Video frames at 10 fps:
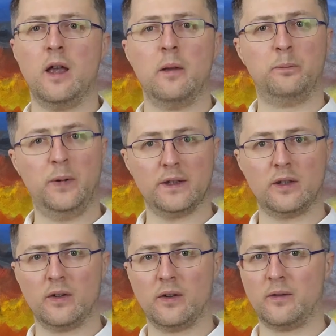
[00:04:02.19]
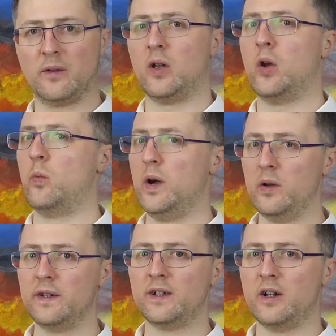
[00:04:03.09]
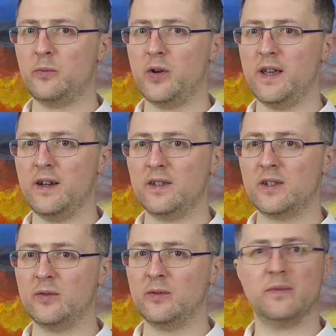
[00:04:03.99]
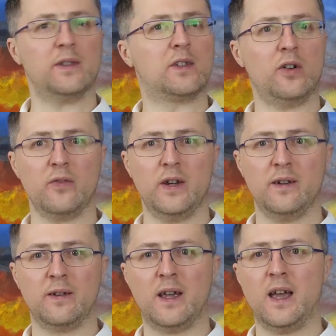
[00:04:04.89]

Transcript: But we will start breaking it soon, sorry.